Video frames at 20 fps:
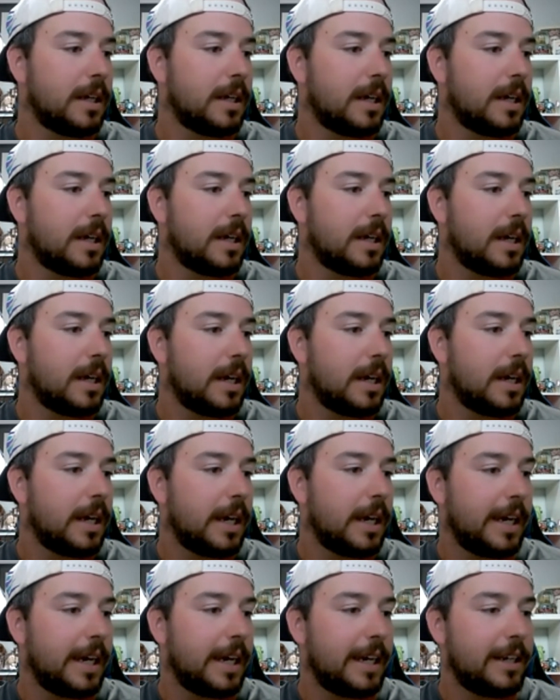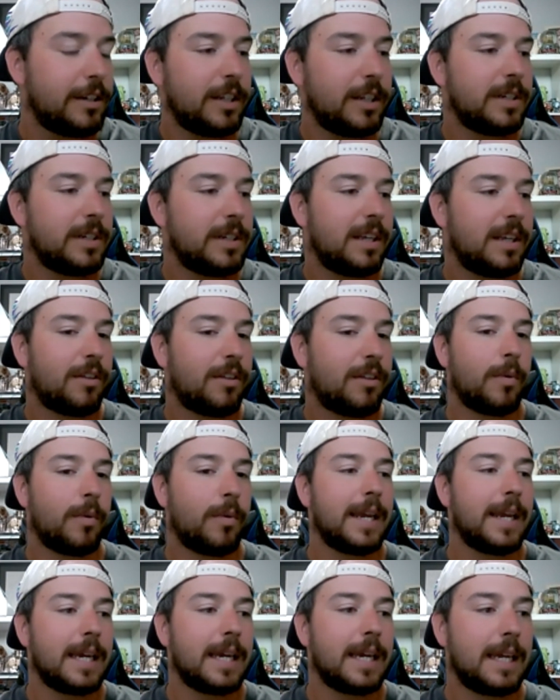In 2023,
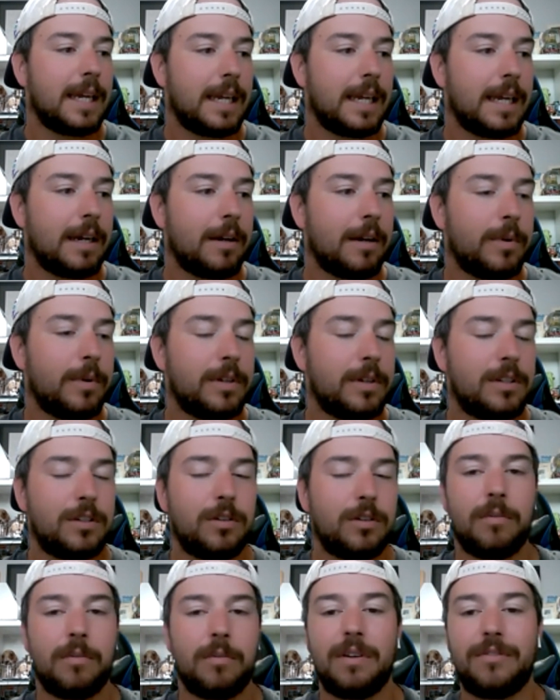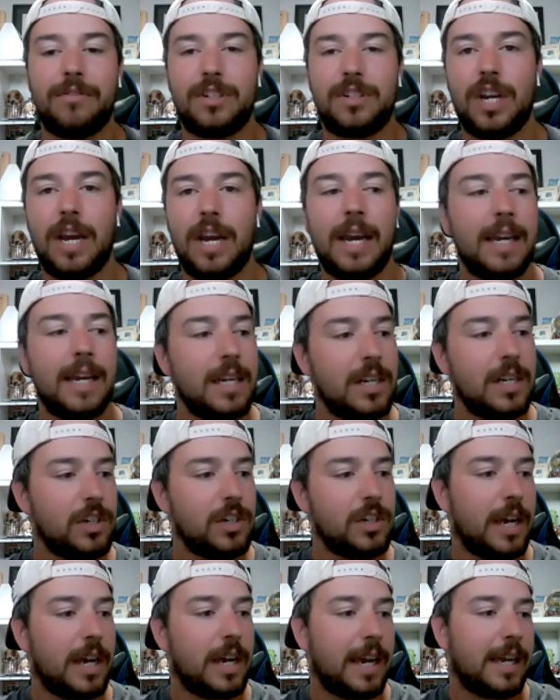we saw a bit of a
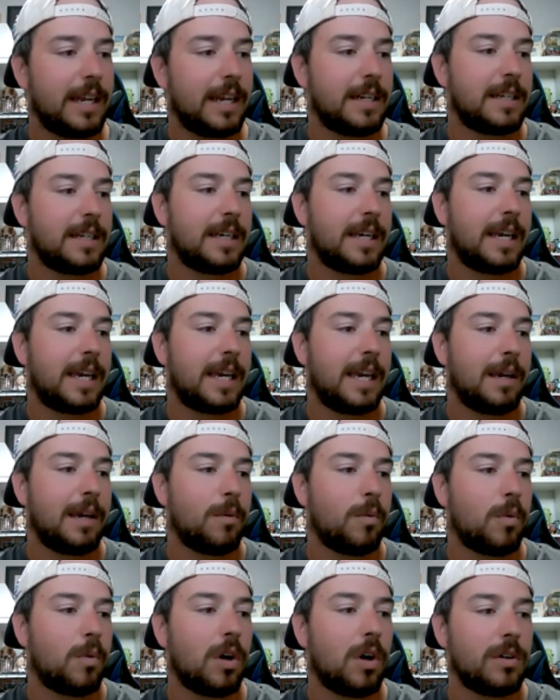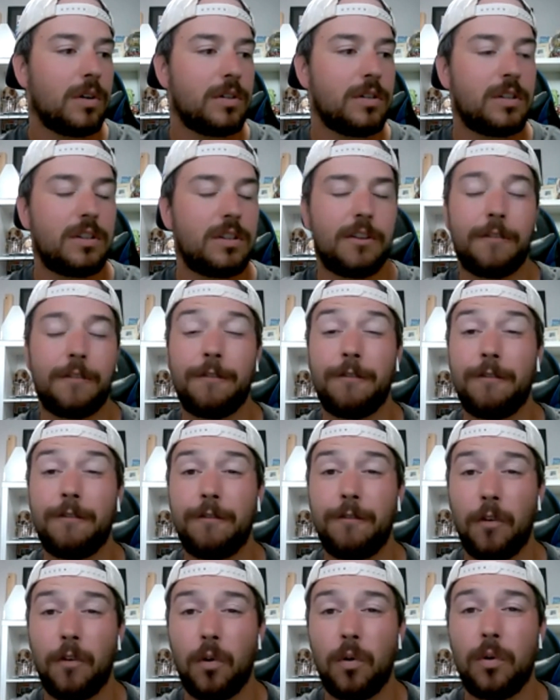change, and he was the
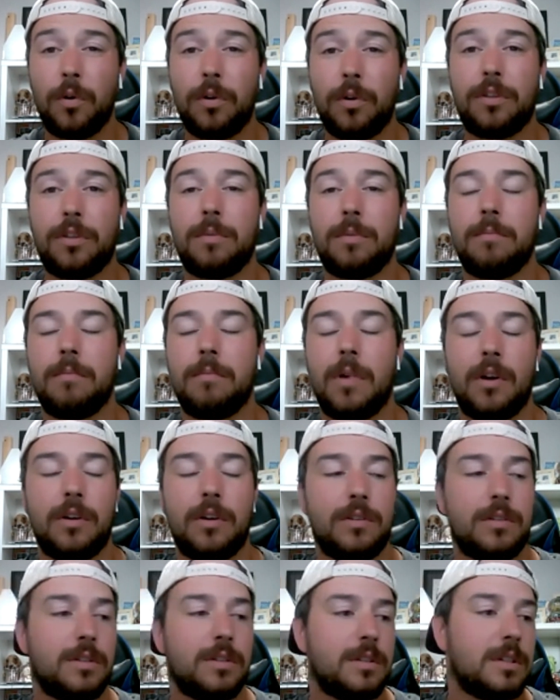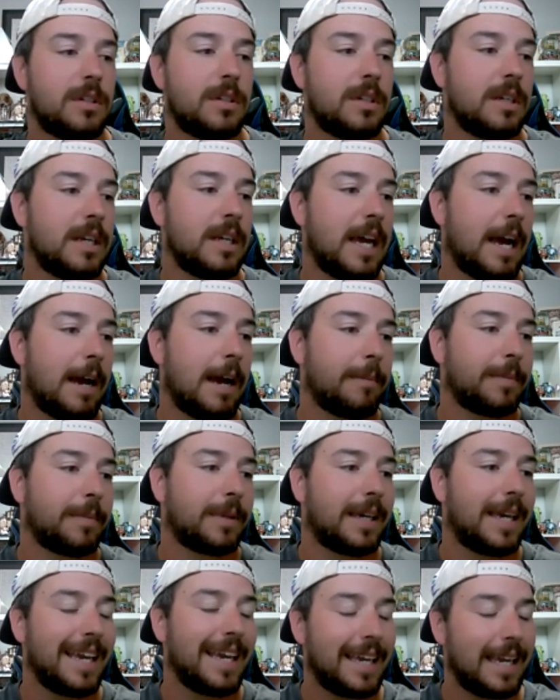fourth most
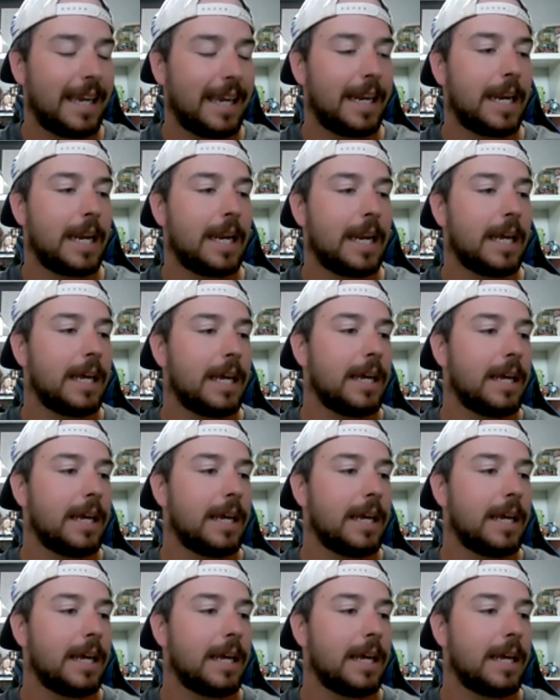kick-in